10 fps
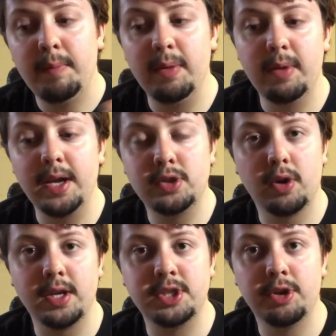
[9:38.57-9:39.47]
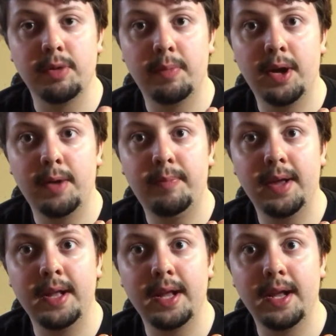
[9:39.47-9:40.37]
BB-8 tried to cheer him up,
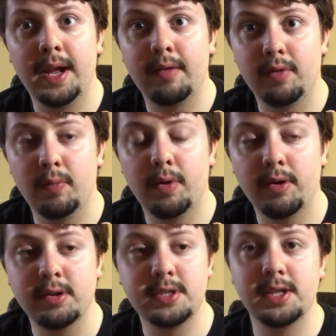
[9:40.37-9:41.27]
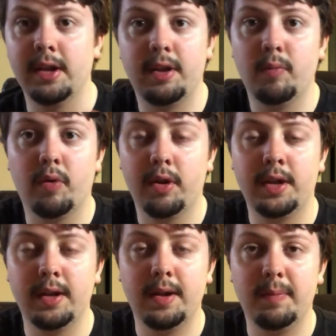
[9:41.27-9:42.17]
and then afterwards nothing
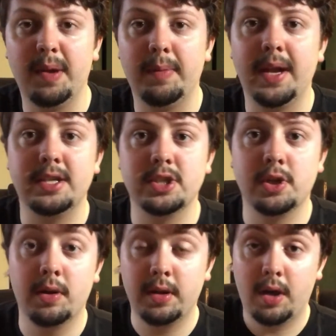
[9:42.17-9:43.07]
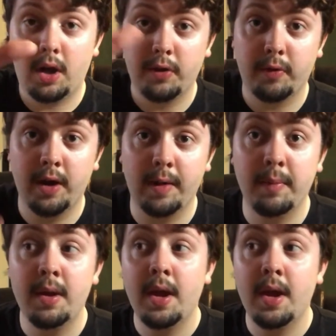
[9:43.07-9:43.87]
worked, and then BB-8 just showed him the hologram